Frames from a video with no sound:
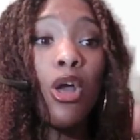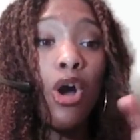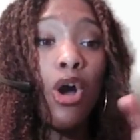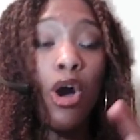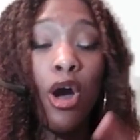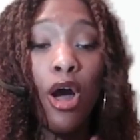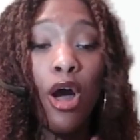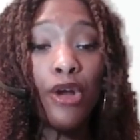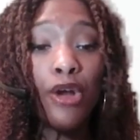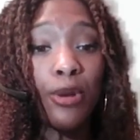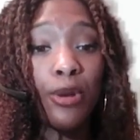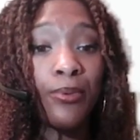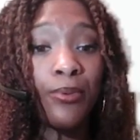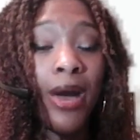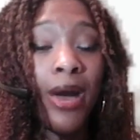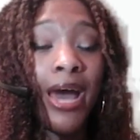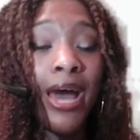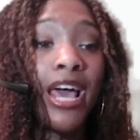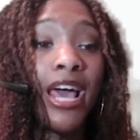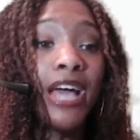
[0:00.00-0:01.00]
on your
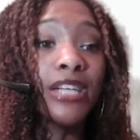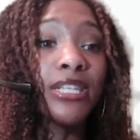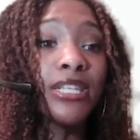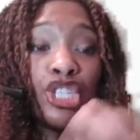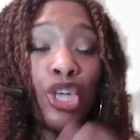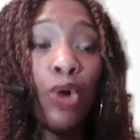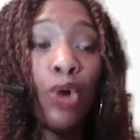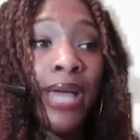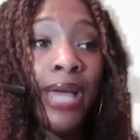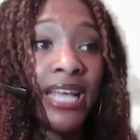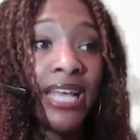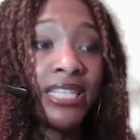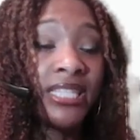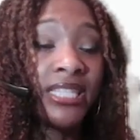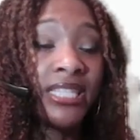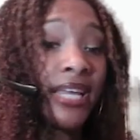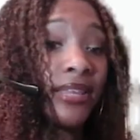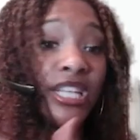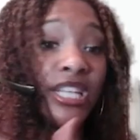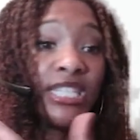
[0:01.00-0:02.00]
product,
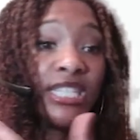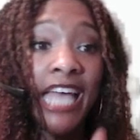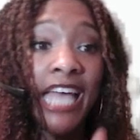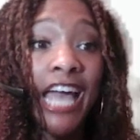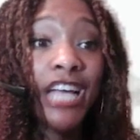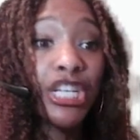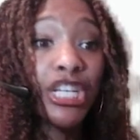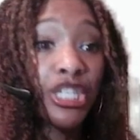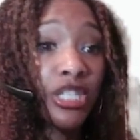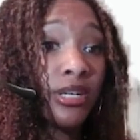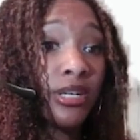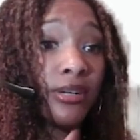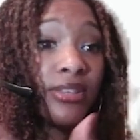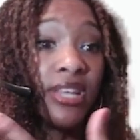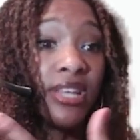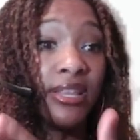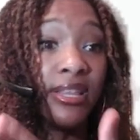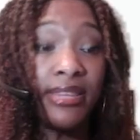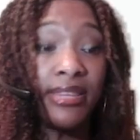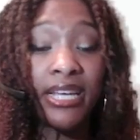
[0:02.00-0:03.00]
showcasing the texture,
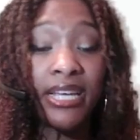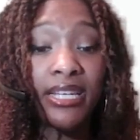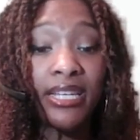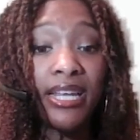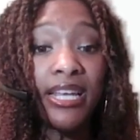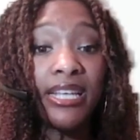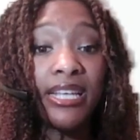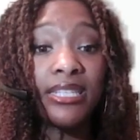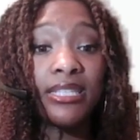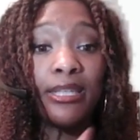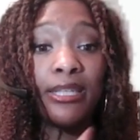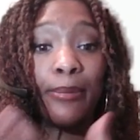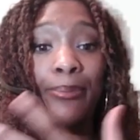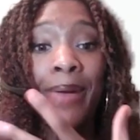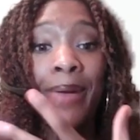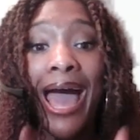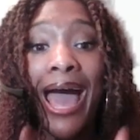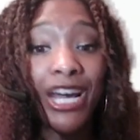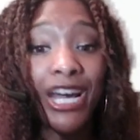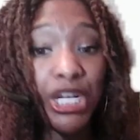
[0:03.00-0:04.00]
the thickness, the
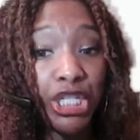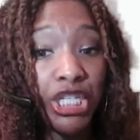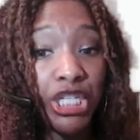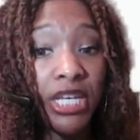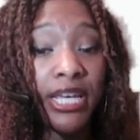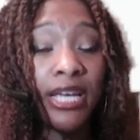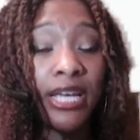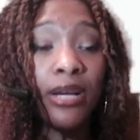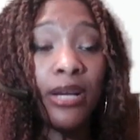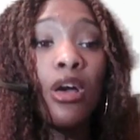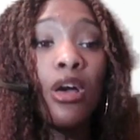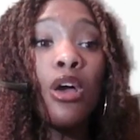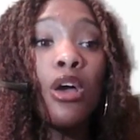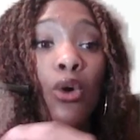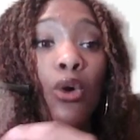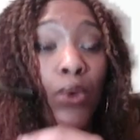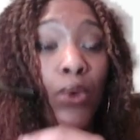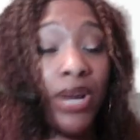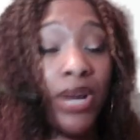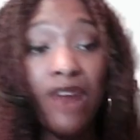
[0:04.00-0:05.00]
packaging,
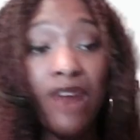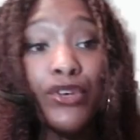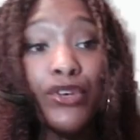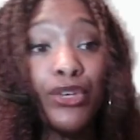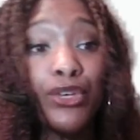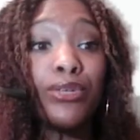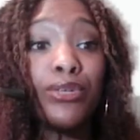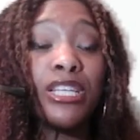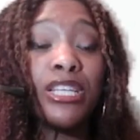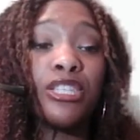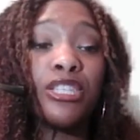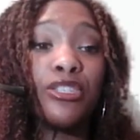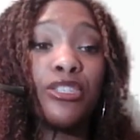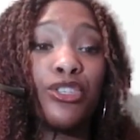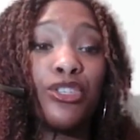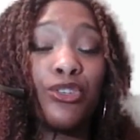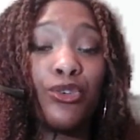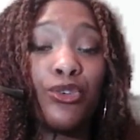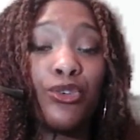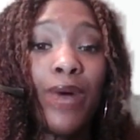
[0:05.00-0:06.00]
whatever you need to
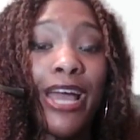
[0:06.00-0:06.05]
do.